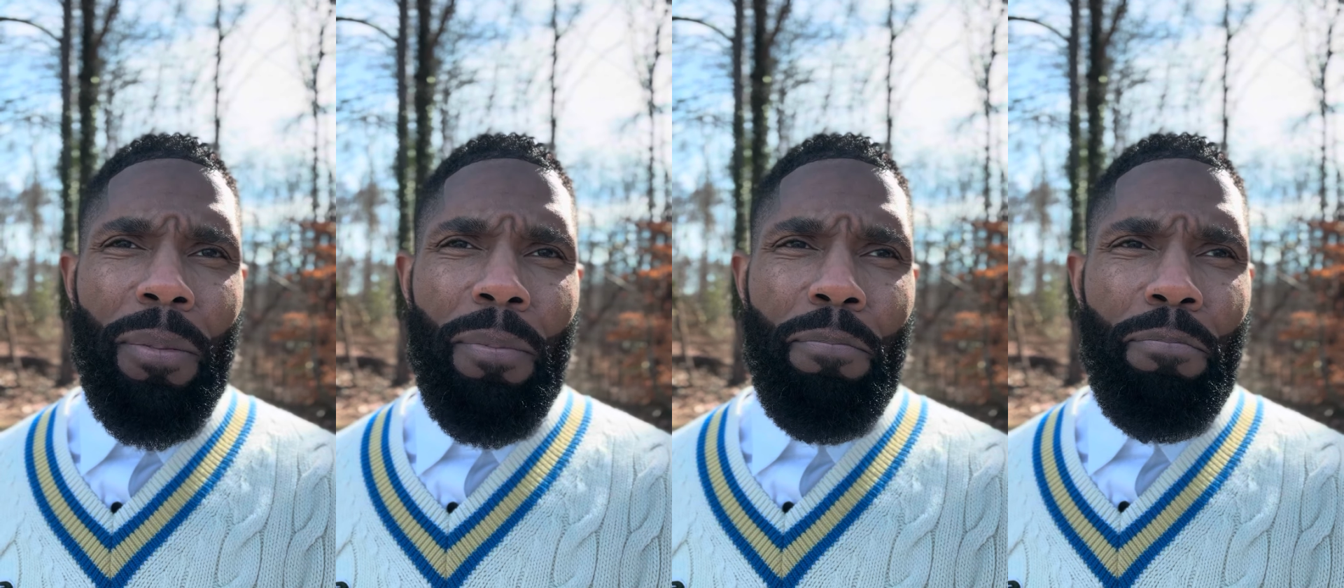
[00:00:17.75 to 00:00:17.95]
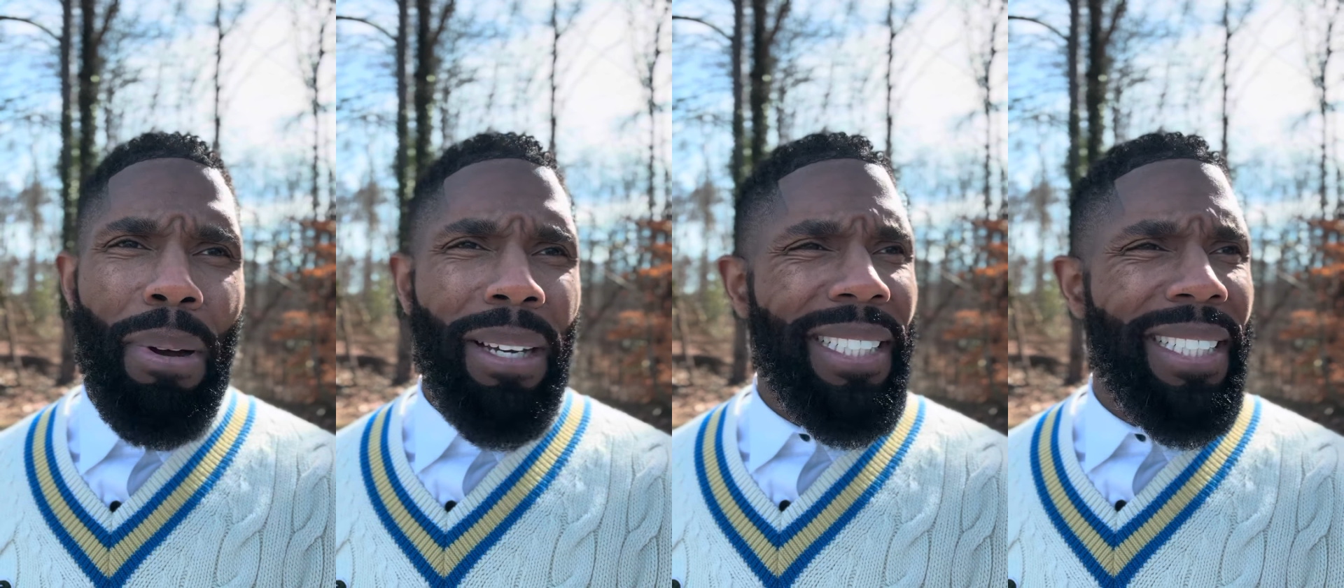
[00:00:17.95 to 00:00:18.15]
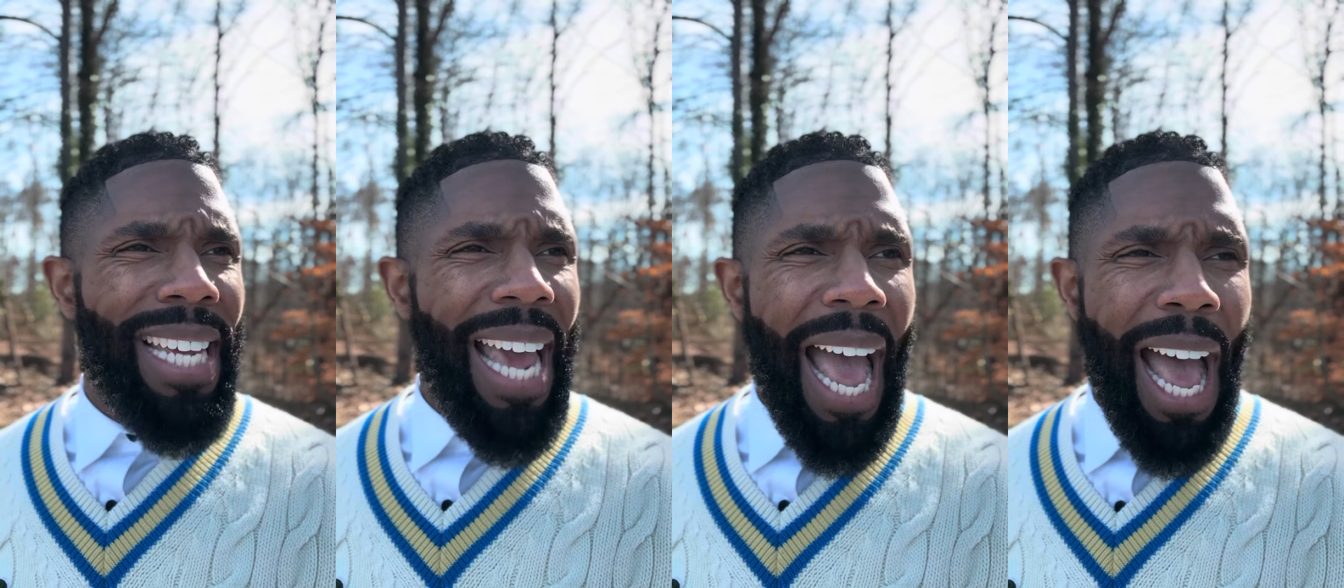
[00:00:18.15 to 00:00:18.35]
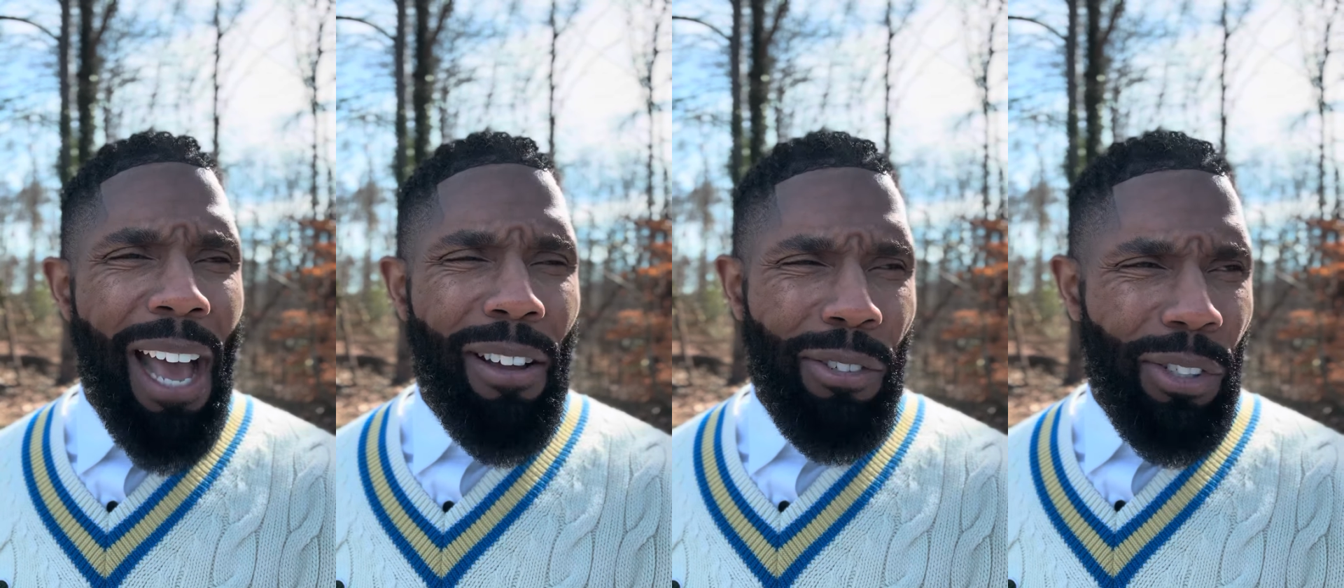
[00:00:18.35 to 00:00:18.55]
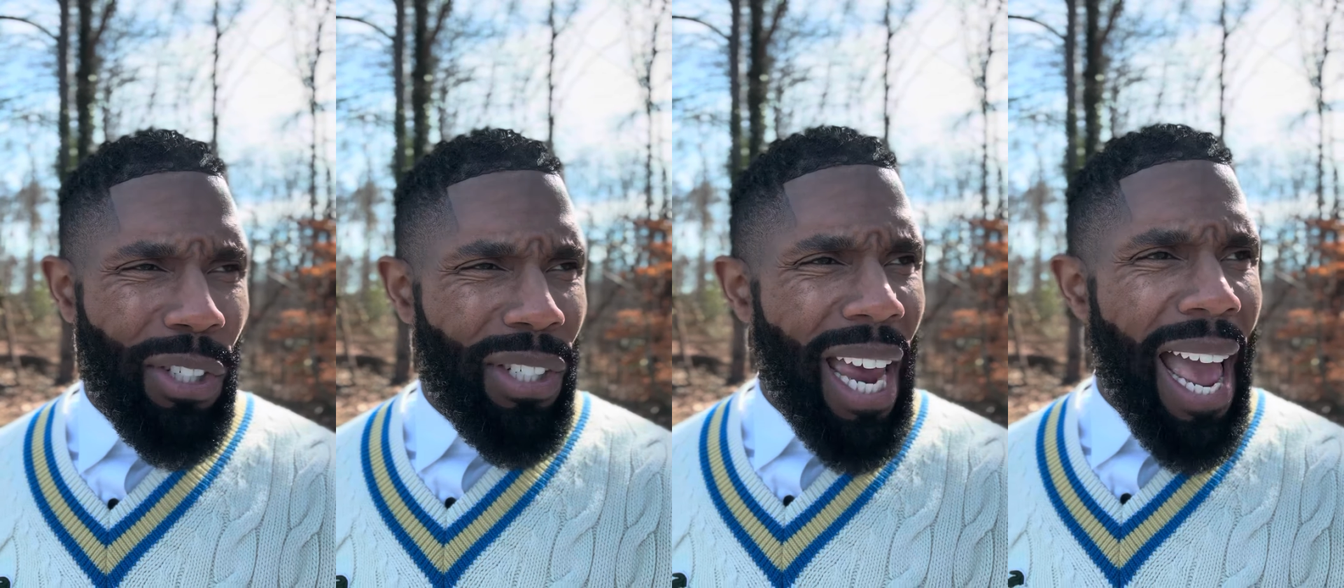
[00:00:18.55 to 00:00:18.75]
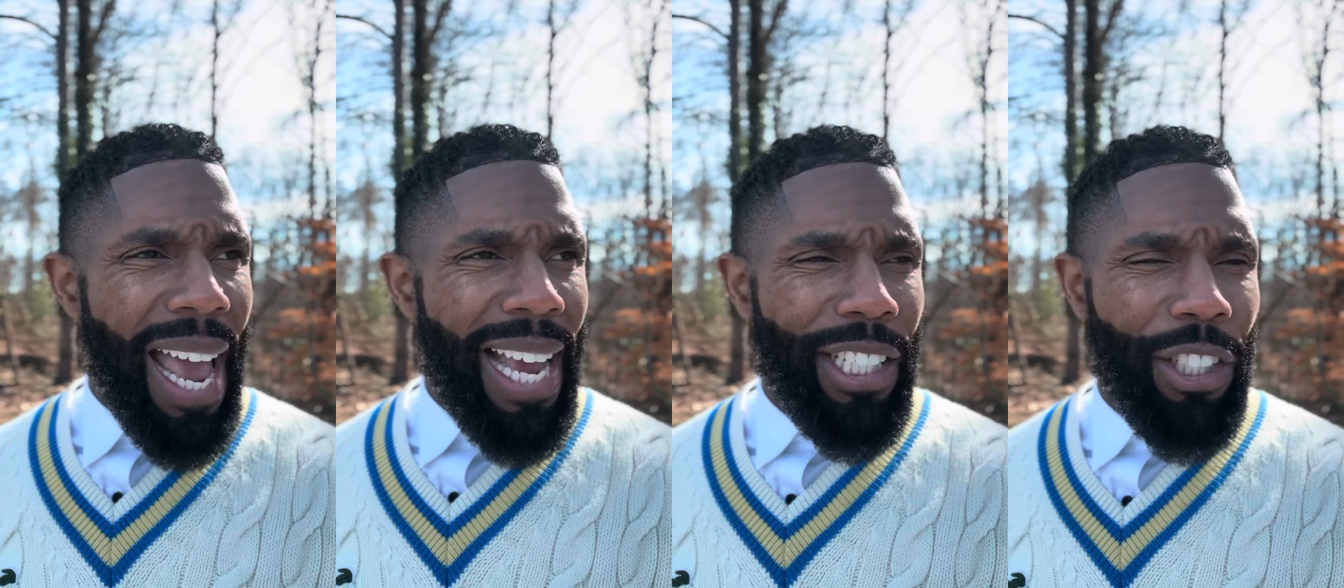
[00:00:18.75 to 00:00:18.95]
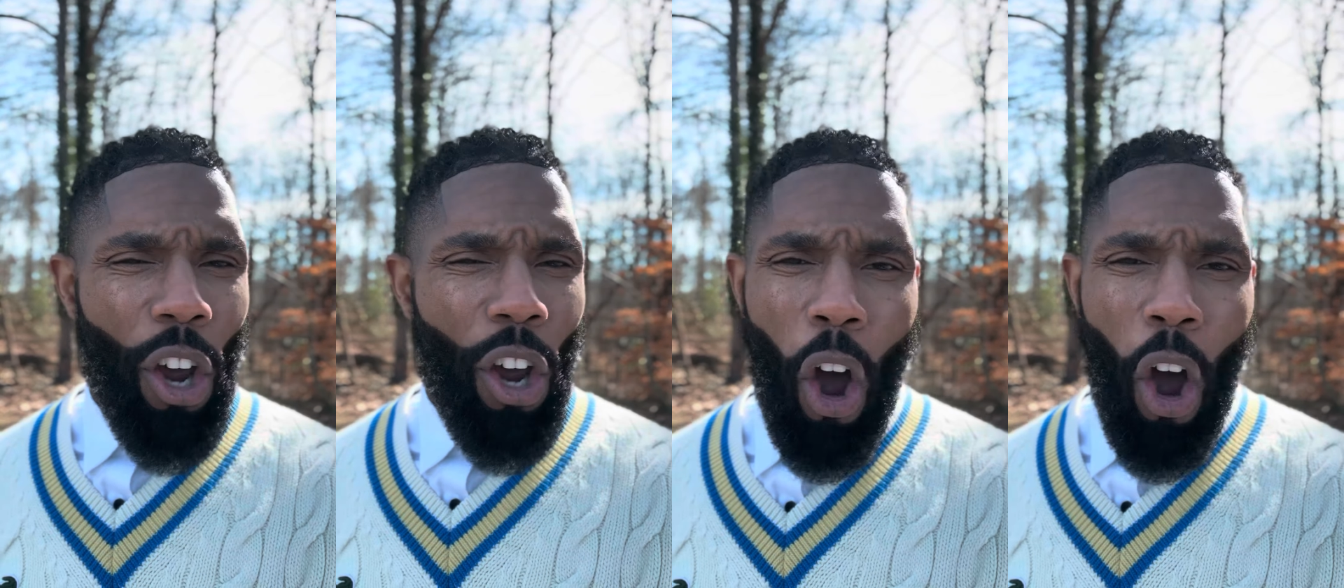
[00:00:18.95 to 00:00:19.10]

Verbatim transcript: but downsized